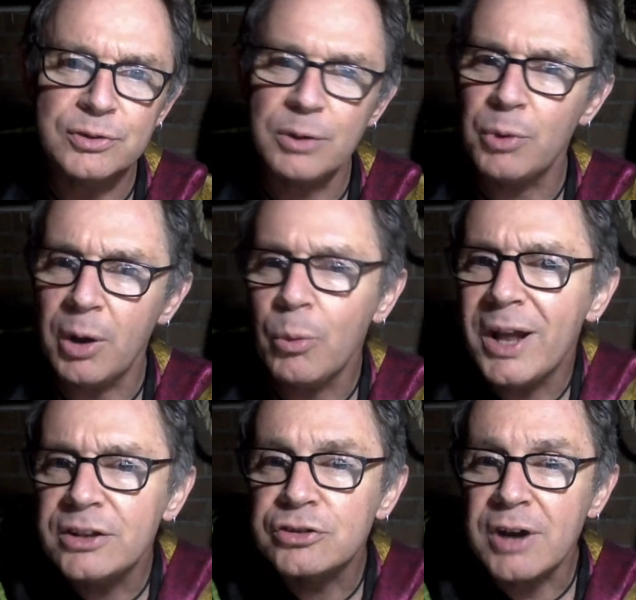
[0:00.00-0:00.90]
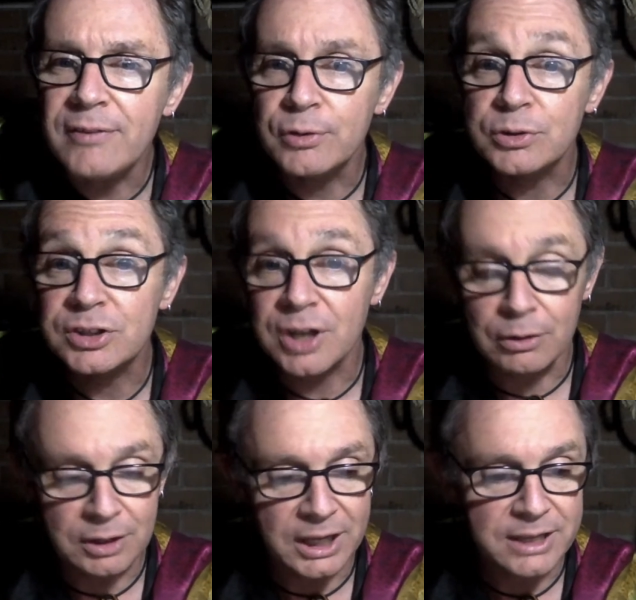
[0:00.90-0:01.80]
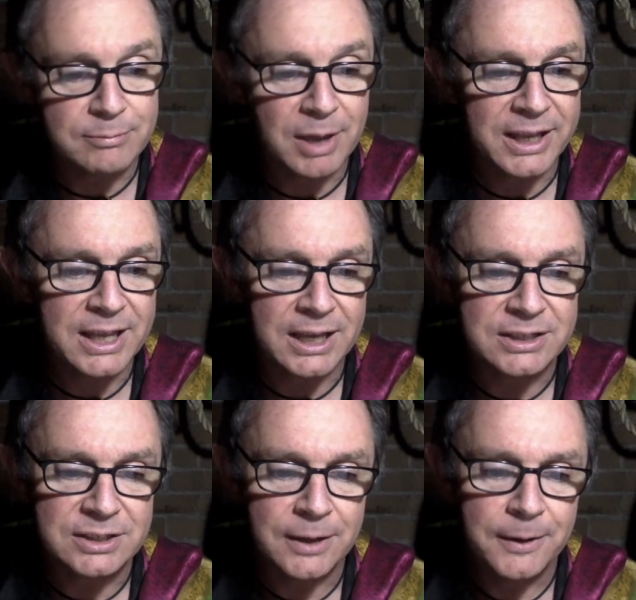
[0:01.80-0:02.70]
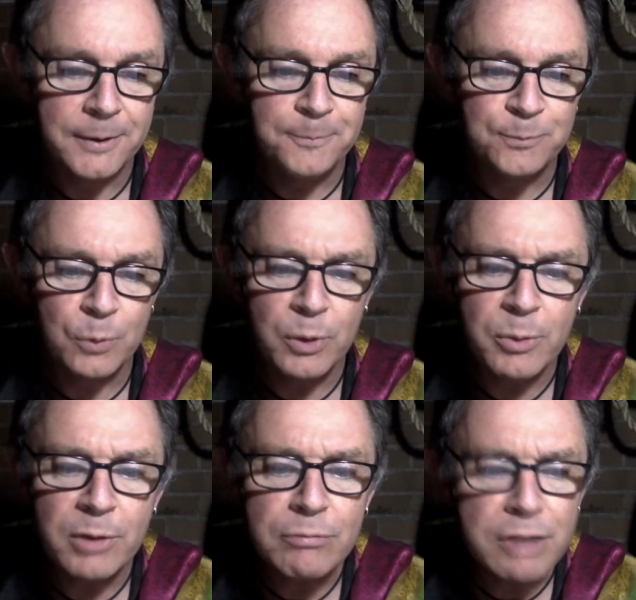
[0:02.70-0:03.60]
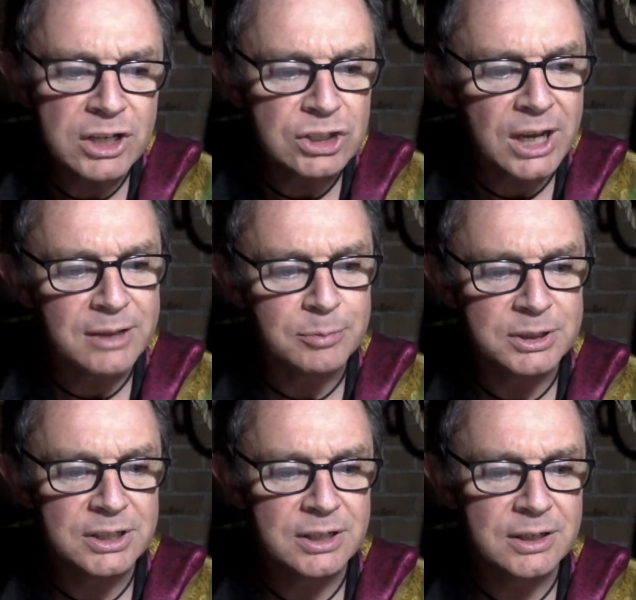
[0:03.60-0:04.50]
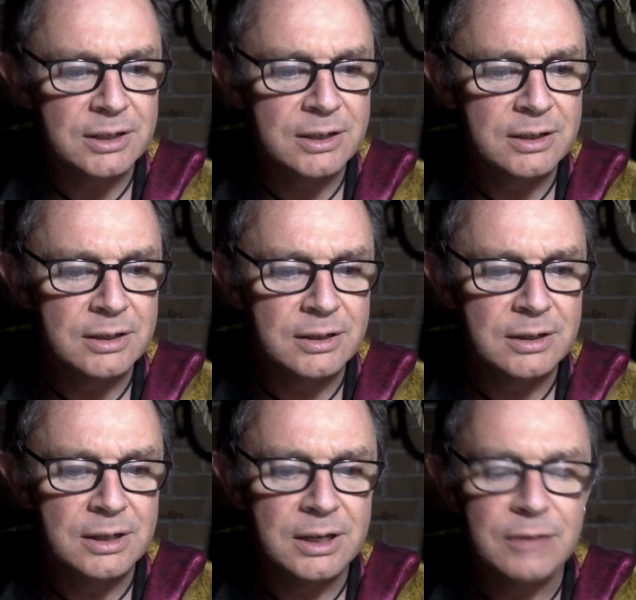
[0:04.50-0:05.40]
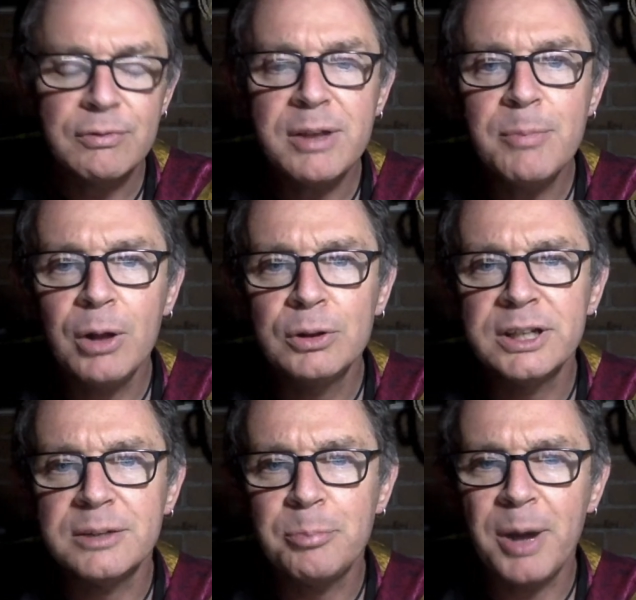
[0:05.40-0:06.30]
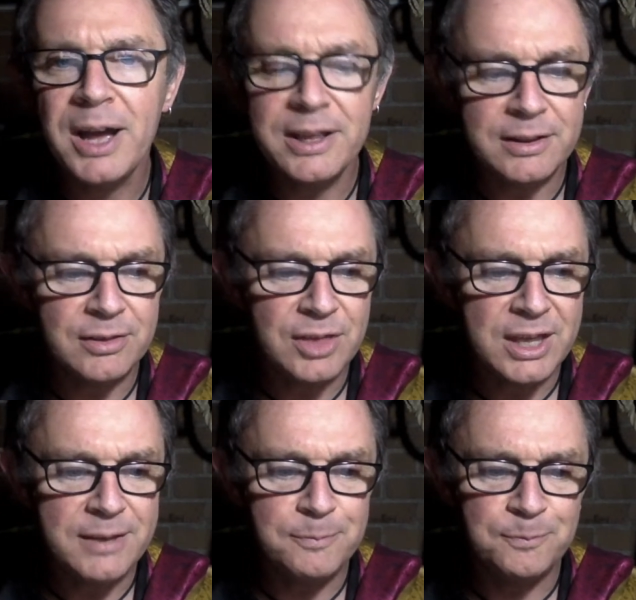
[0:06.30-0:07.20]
a well-travelled soul in my case, we were reshaped, remoulded by the